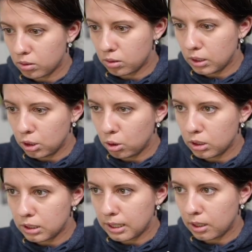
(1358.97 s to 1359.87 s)
You can
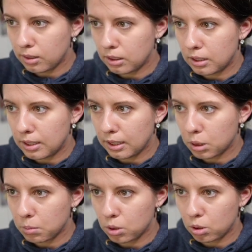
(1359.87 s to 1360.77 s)
tell that an
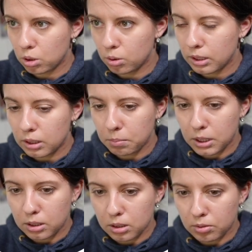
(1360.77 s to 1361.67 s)
expert's doing it
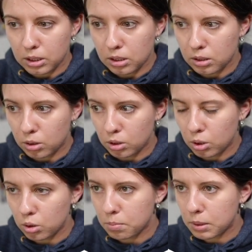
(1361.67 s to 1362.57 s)
because of these little
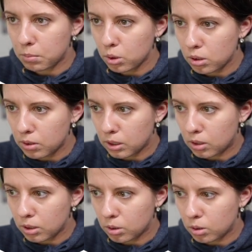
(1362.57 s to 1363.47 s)
notes, but most of the
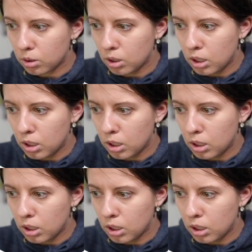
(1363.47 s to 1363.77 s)
article,